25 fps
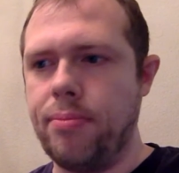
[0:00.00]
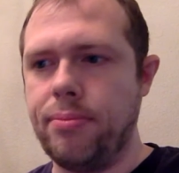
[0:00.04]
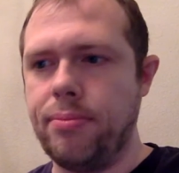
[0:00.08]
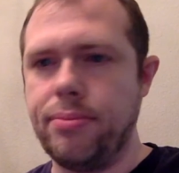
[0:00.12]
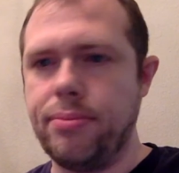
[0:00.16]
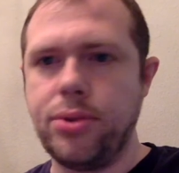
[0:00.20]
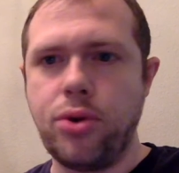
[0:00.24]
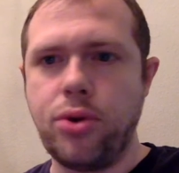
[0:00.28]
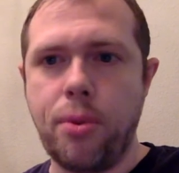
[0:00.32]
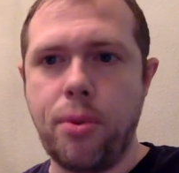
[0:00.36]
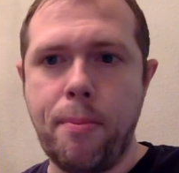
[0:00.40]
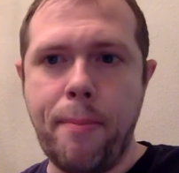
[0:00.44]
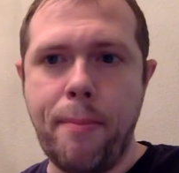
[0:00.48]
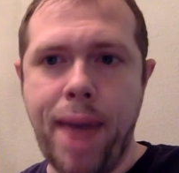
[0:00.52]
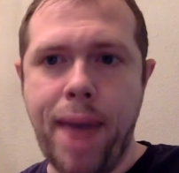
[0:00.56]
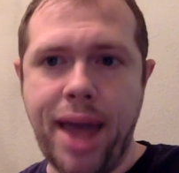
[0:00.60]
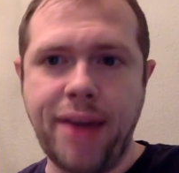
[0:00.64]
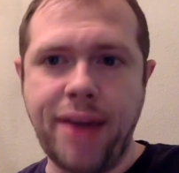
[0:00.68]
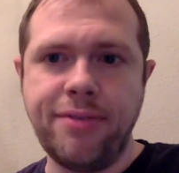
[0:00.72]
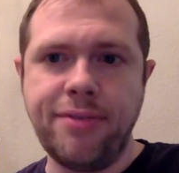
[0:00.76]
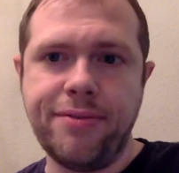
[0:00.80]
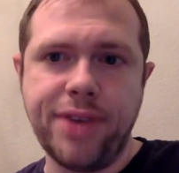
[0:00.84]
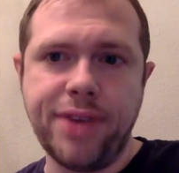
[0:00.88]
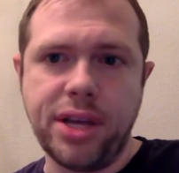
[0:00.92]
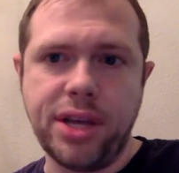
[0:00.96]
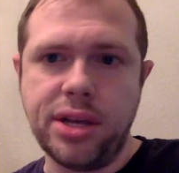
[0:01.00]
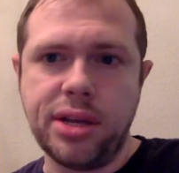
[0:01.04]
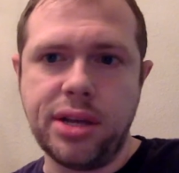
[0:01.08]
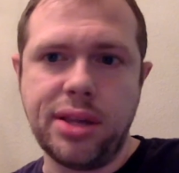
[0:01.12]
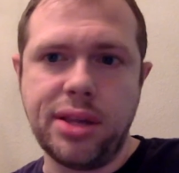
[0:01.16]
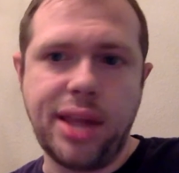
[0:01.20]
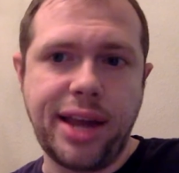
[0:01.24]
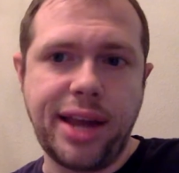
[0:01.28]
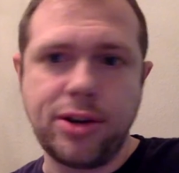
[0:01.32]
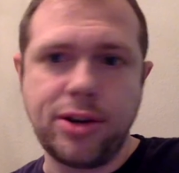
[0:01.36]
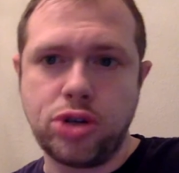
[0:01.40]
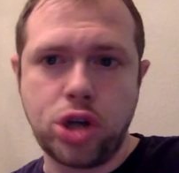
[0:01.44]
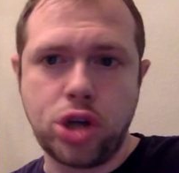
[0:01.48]
main villain,
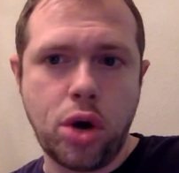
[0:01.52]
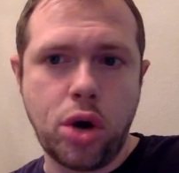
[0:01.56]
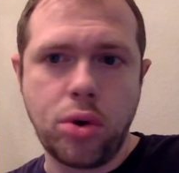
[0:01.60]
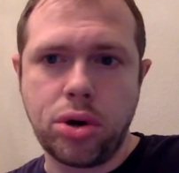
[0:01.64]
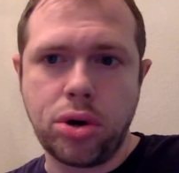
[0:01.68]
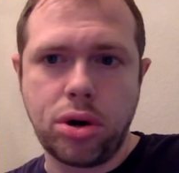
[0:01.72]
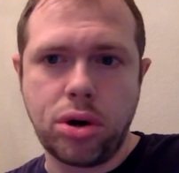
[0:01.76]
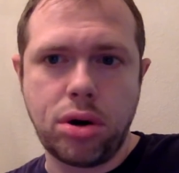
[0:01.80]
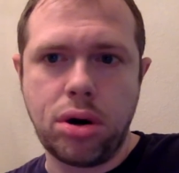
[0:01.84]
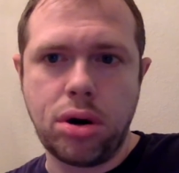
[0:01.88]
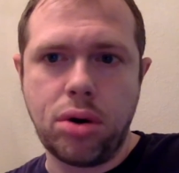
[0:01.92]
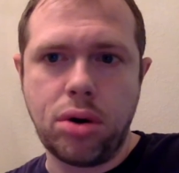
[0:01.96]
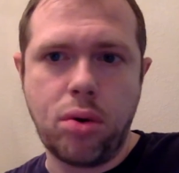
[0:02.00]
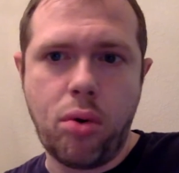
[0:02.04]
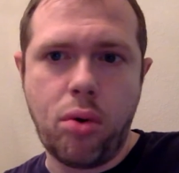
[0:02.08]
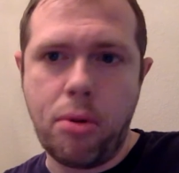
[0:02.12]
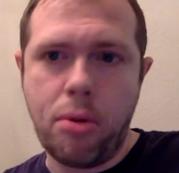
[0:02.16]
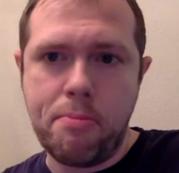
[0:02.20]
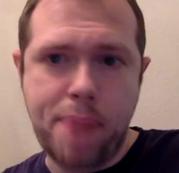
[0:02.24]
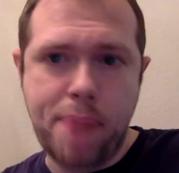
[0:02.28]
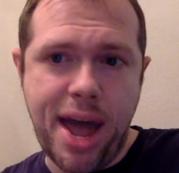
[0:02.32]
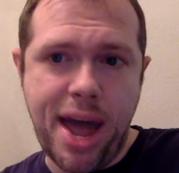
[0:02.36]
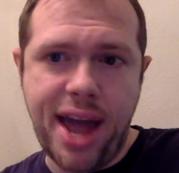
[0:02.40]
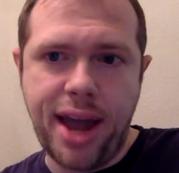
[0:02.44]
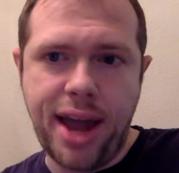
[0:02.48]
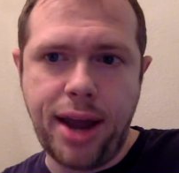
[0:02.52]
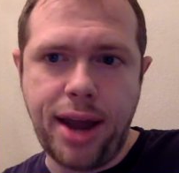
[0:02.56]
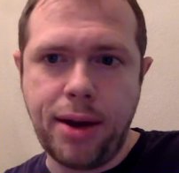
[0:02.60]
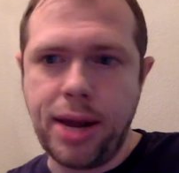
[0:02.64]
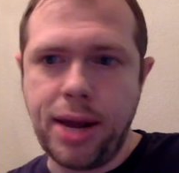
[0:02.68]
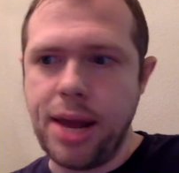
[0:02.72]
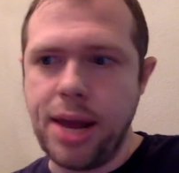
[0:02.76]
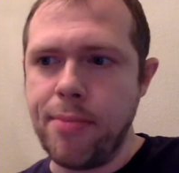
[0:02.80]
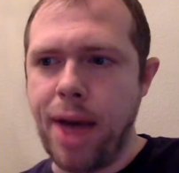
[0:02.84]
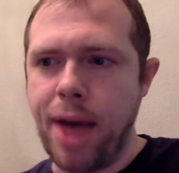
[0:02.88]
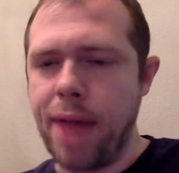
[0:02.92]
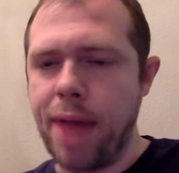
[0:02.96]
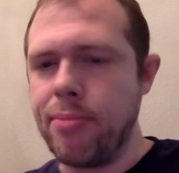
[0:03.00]
like Joker or Bane,
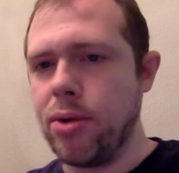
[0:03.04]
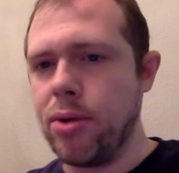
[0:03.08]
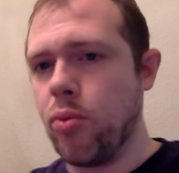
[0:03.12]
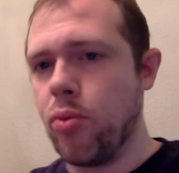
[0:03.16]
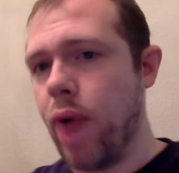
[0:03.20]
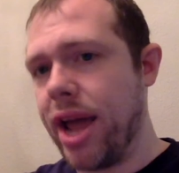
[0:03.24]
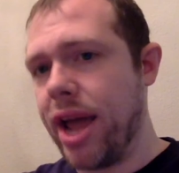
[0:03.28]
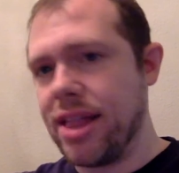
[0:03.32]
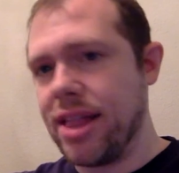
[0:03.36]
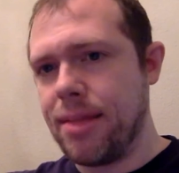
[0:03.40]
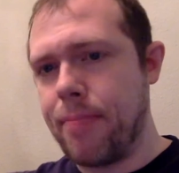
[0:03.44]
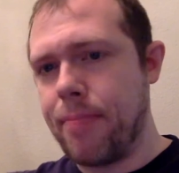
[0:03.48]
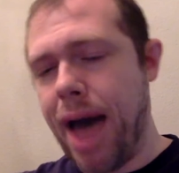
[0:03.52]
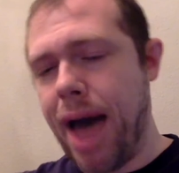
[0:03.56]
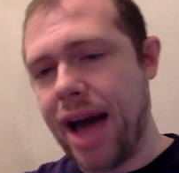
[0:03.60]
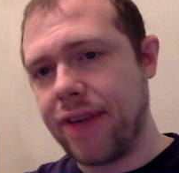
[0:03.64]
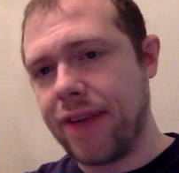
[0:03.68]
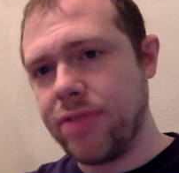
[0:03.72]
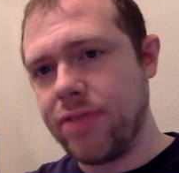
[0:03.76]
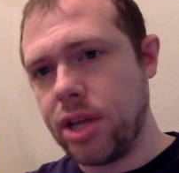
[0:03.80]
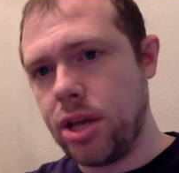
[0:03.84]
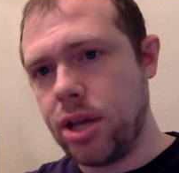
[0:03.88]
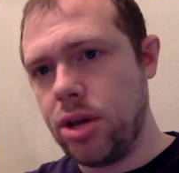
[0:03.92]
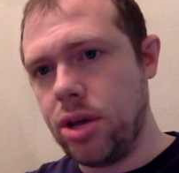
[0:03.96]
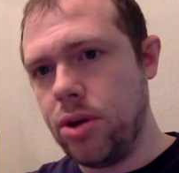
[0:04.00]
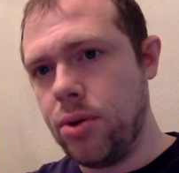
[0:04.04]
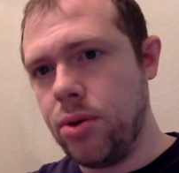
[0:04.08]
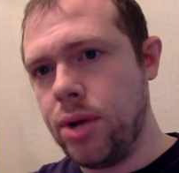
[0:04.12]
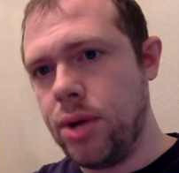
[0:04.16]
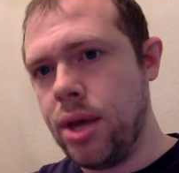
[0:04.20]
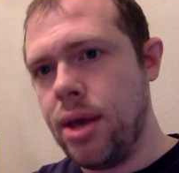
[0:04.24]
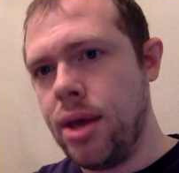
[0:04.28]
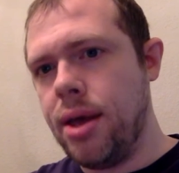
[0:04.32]
he might be way at the back of the queue,